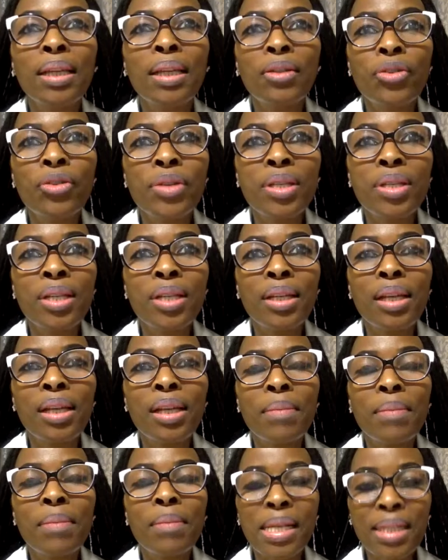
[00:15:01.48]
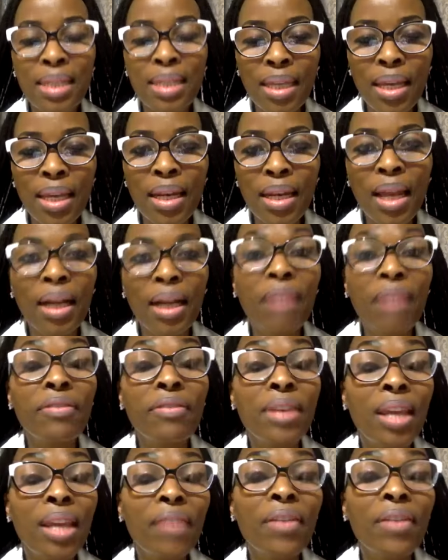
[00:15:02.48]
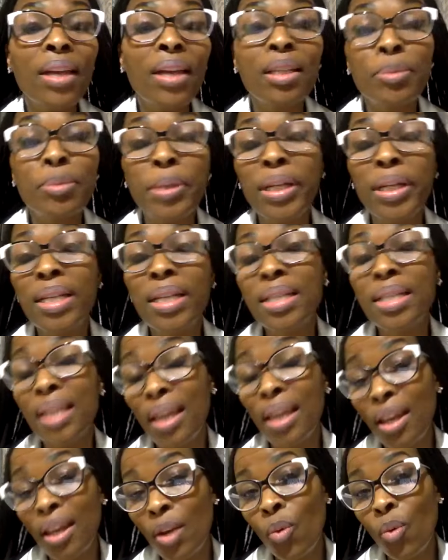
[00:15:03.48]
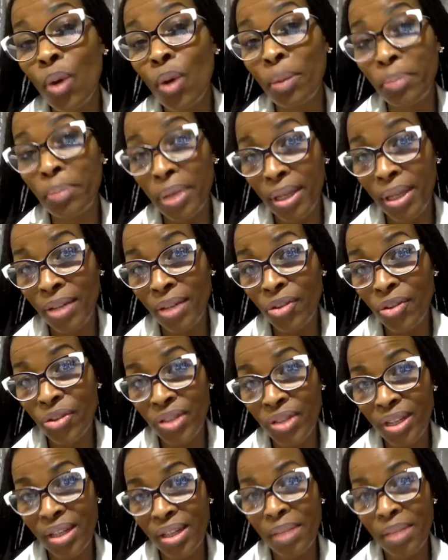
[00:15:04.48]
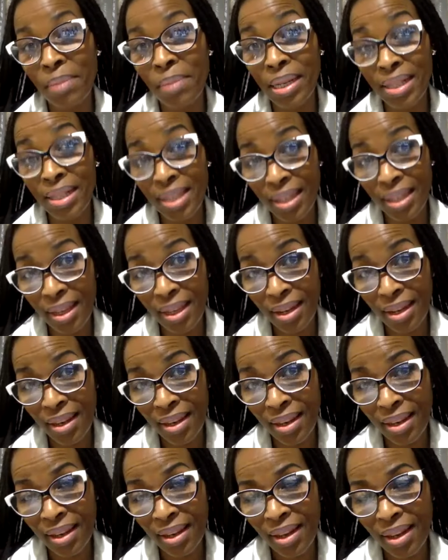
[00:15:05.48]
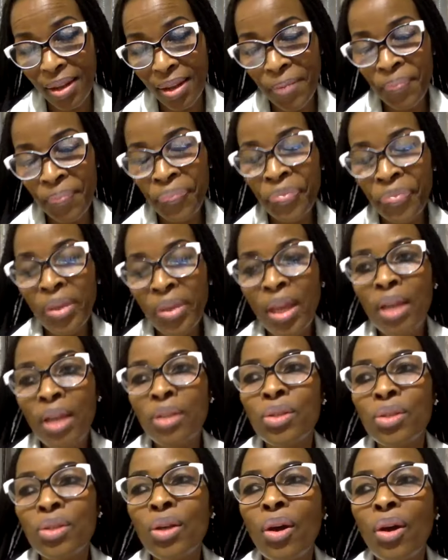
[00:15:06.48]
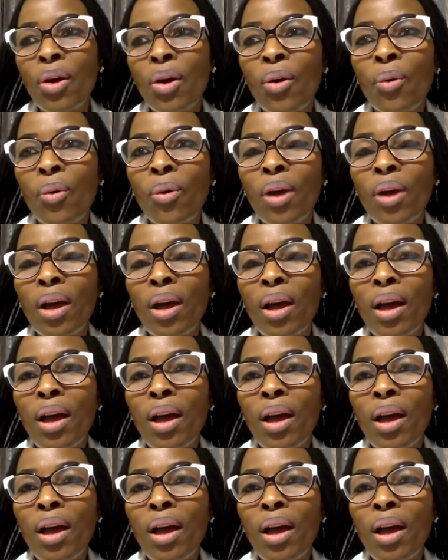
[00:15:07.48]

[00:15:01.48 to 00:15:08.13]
interested in my skin like I've never experienced anyone be interested in my skin. So,